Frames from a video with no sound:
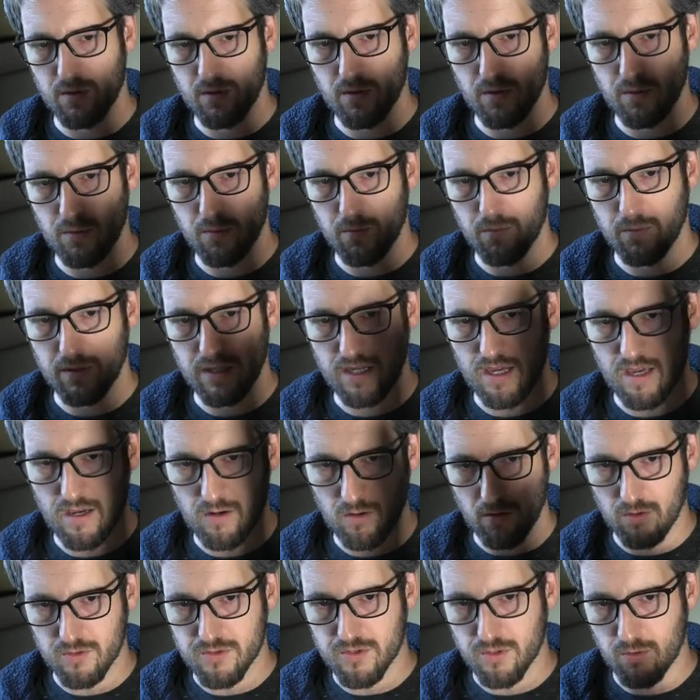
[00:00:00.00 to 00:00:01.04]
we
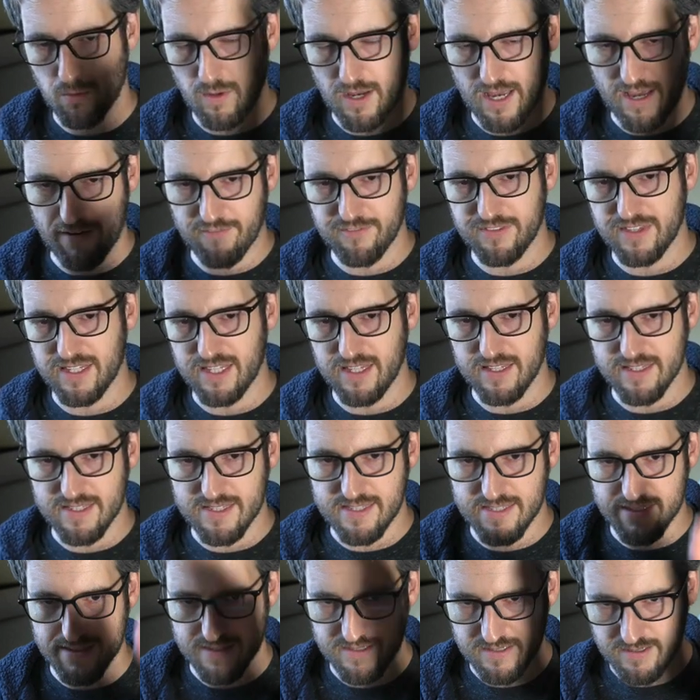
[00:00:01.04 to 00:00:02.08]
also have
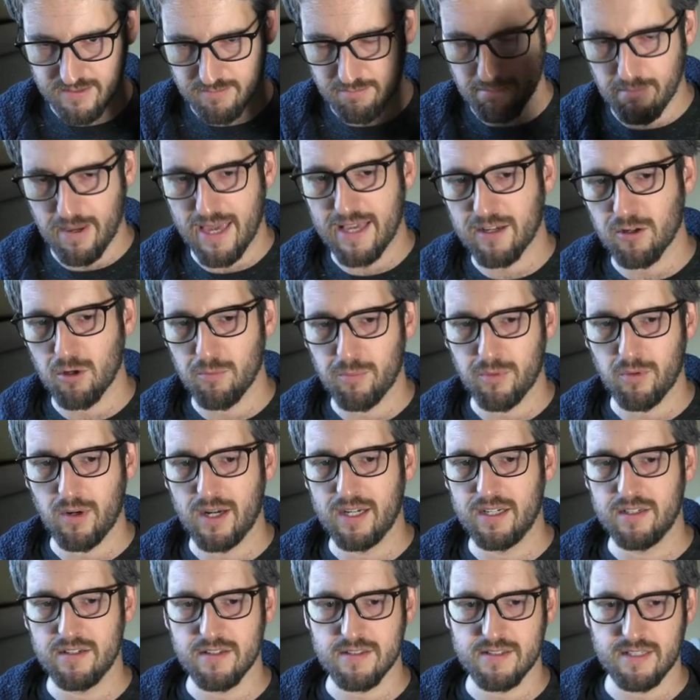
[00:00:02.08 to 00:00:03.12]
these bank
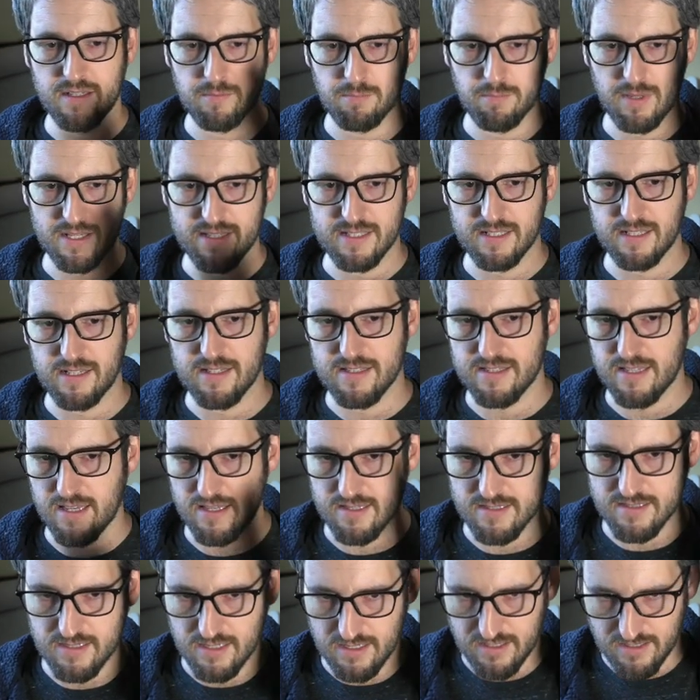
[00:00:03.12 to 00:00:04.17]
operators that basically
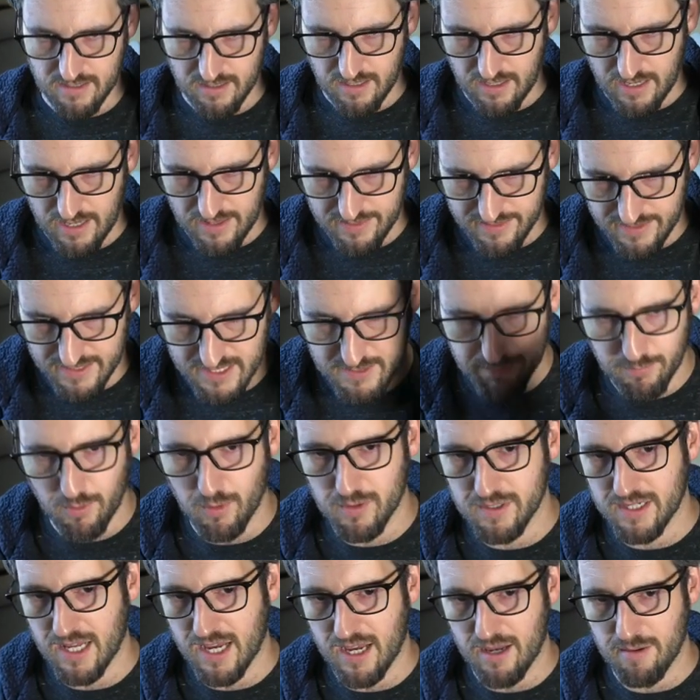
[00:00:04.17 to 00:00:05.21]
says, at this
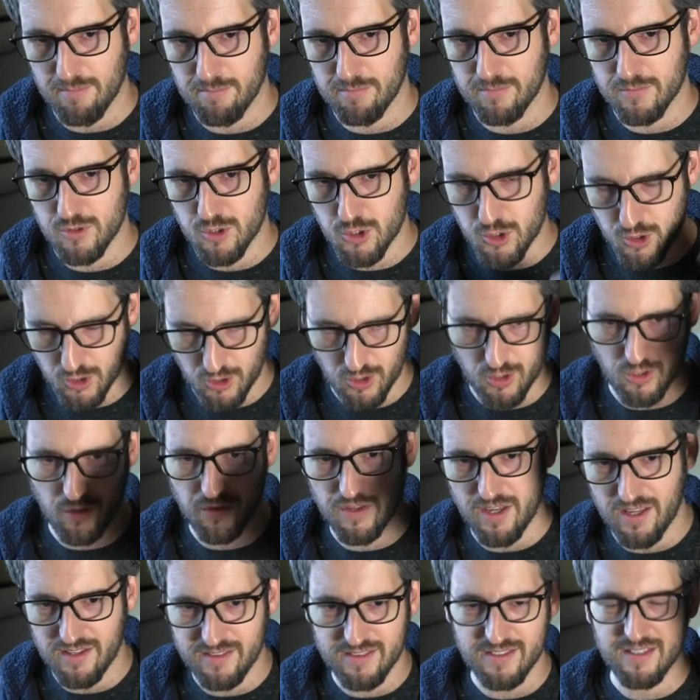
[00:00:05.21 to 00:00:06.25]
point I'm sure
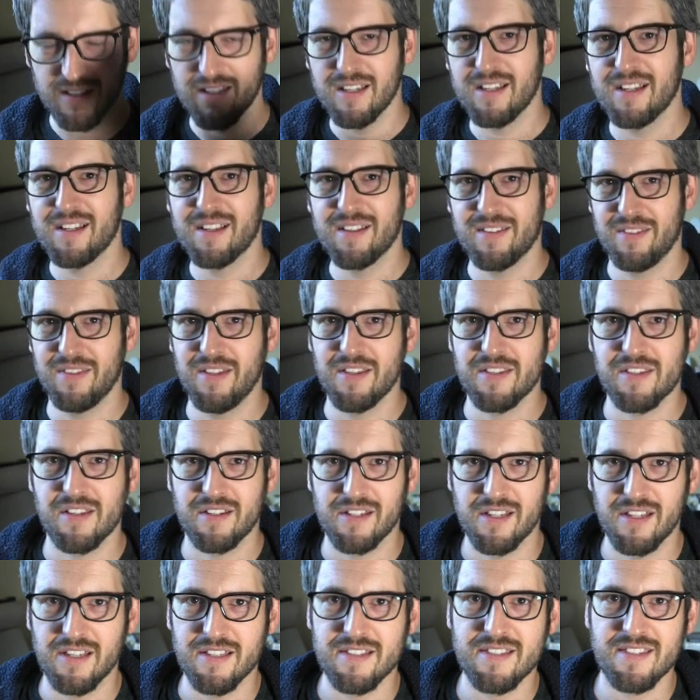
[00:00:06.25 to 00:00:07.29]
that this
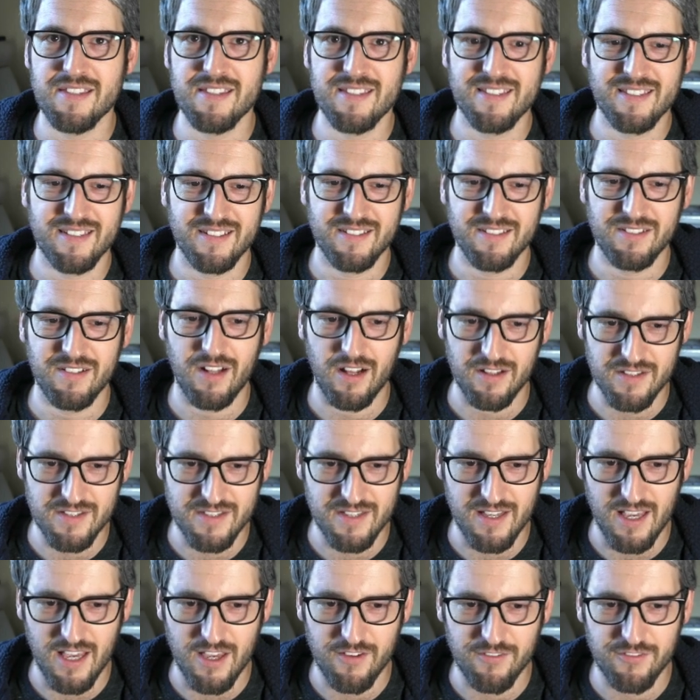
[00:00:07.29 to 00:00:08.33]
is null
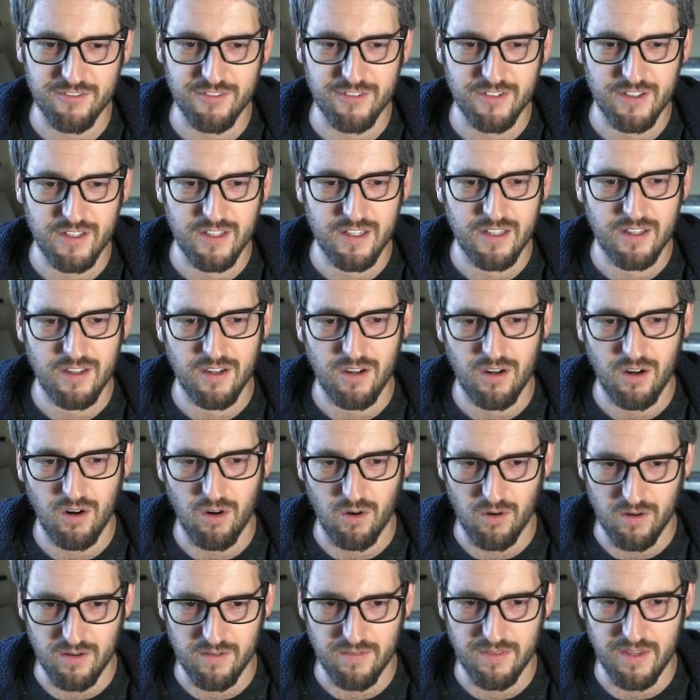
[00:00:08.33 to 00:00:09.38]
safe,
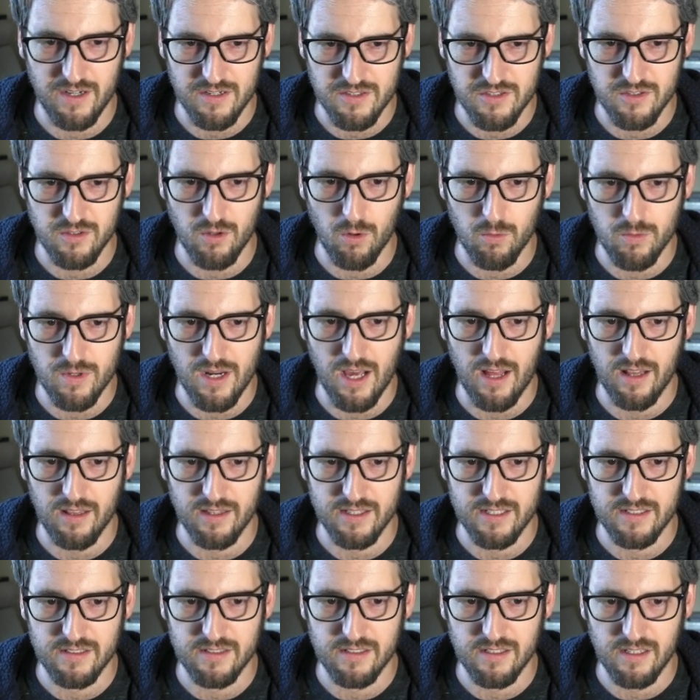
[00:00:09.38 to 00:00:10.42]
or there is no null
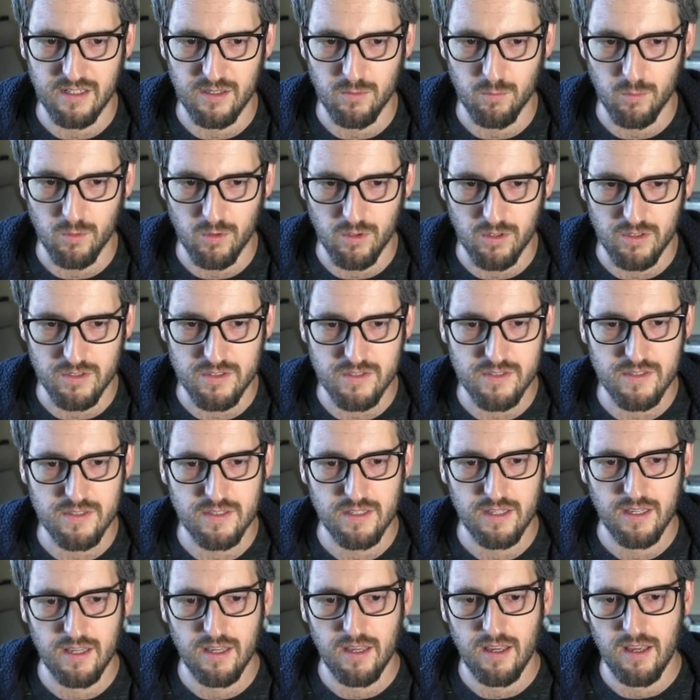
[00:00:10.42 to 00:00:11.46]
in words.
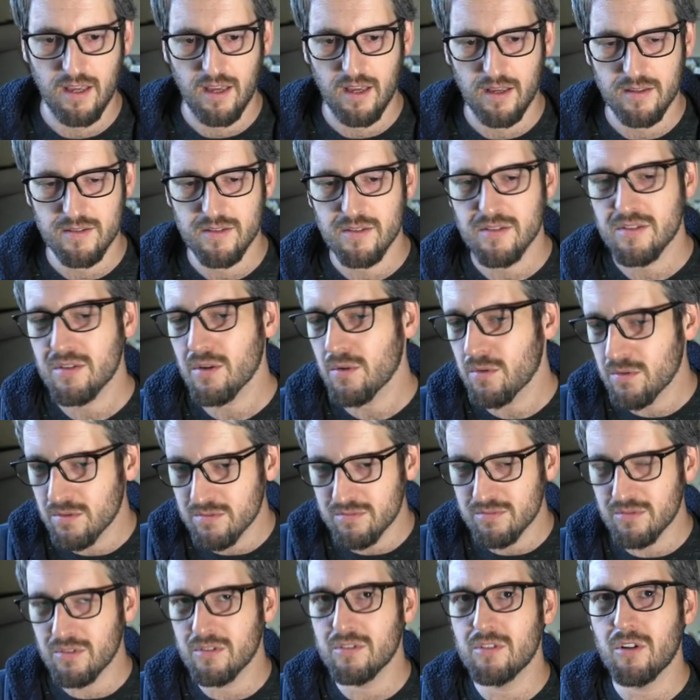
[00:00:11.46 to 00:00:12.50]
So
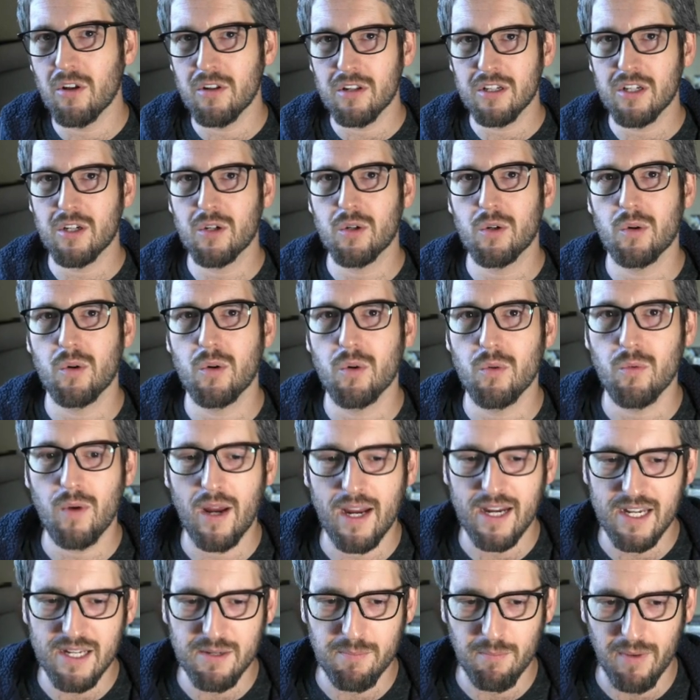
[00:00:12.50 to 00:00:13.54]
not a
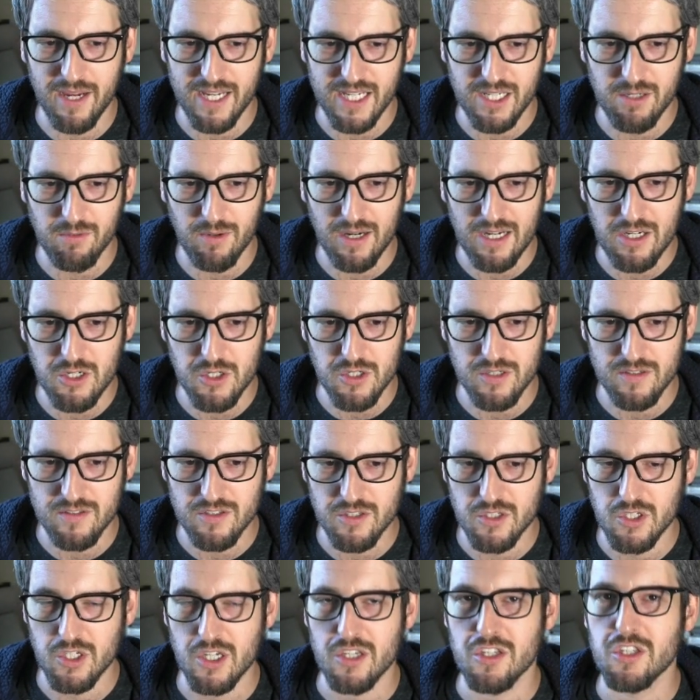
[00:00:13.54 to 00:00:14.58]
great migration
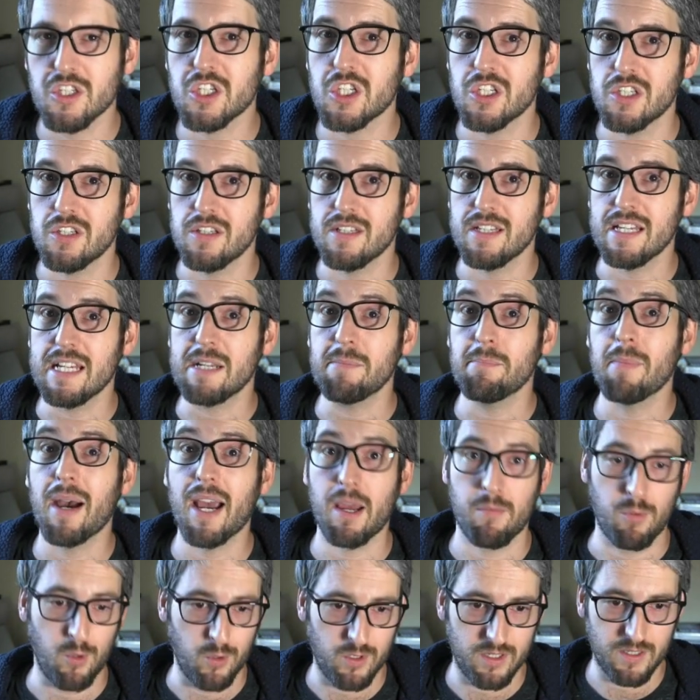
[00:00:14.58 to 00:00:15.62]
suggestion in my
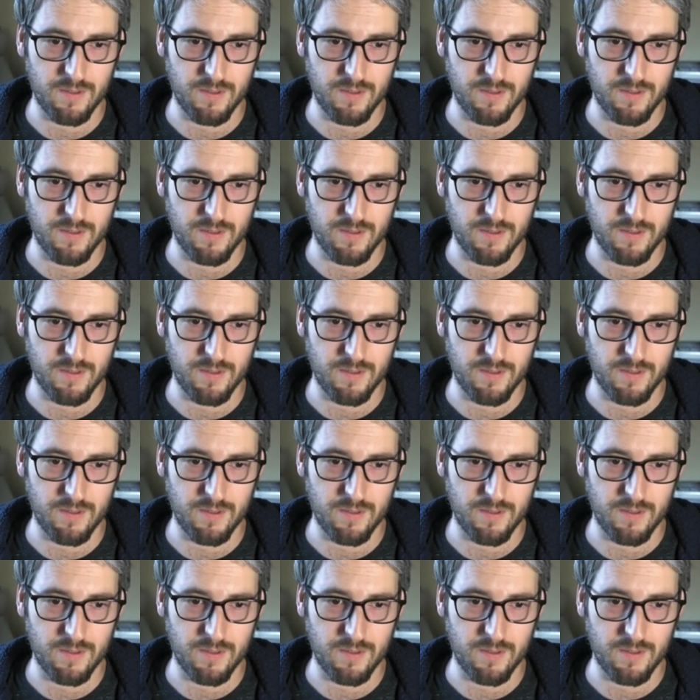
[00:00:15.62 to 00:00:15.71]
book,